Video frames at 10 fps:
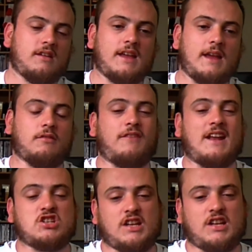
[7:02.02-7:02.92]
he was
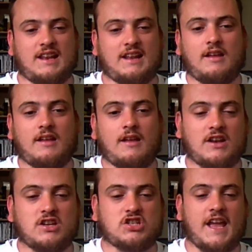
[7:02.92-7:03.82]

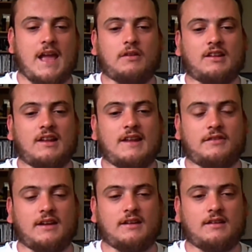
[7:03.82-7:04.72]
eventually able to lift it.